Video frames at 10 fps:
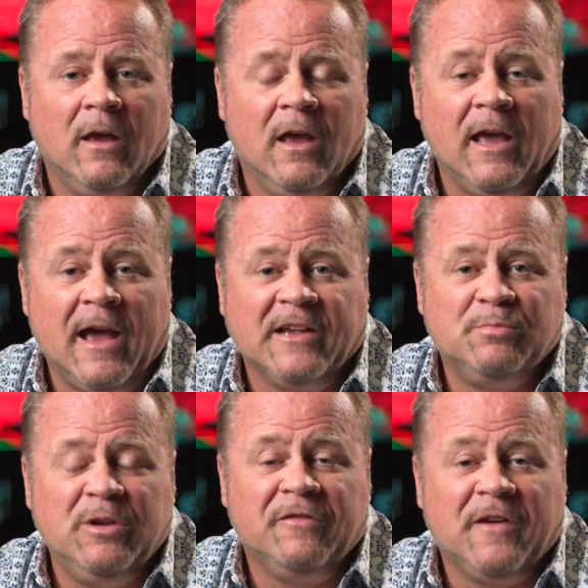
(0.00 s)
He asked
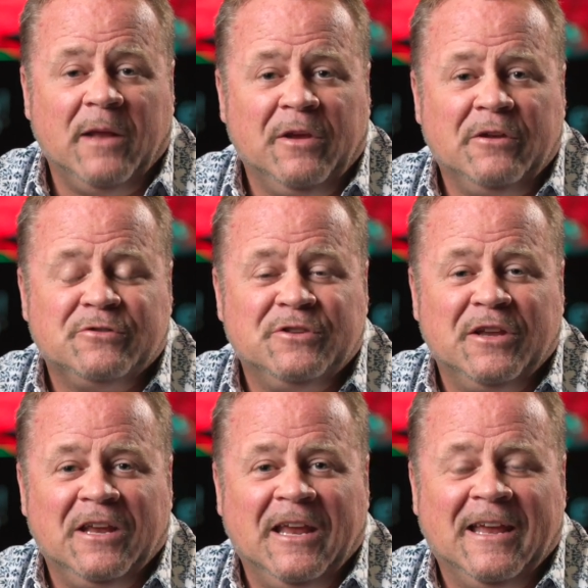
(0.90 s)
me if I'd be
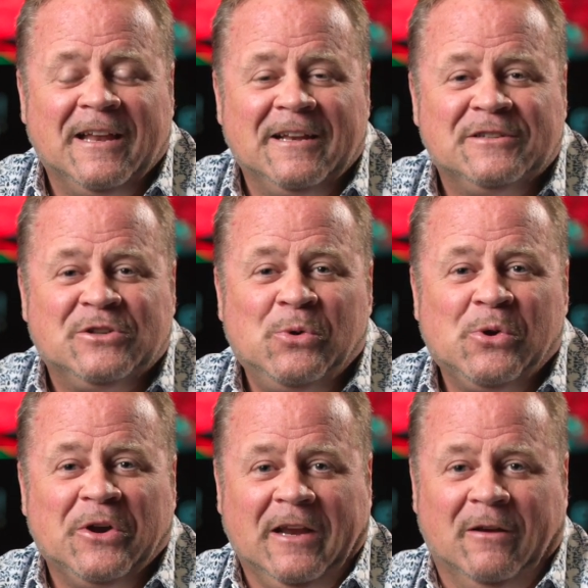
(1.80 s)
interested in
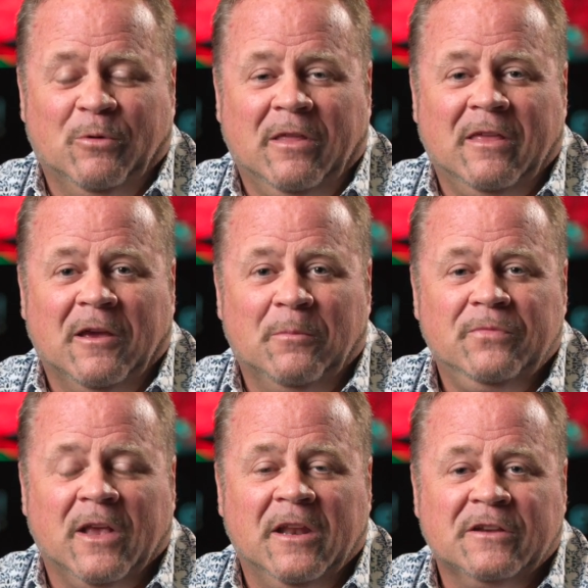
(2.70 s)
touring with him
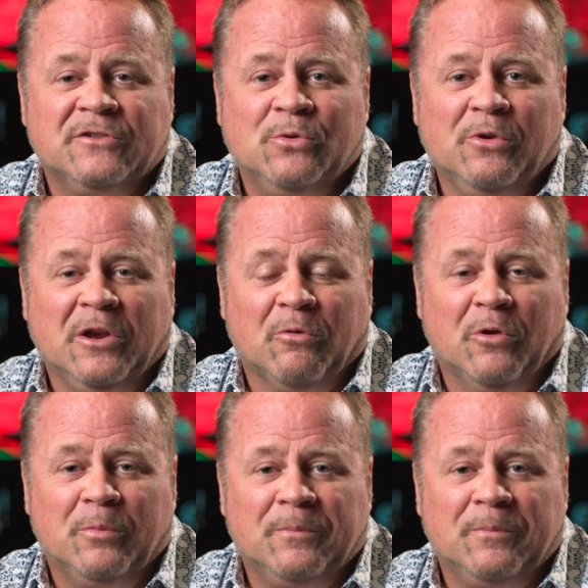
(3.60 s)
and his touring group.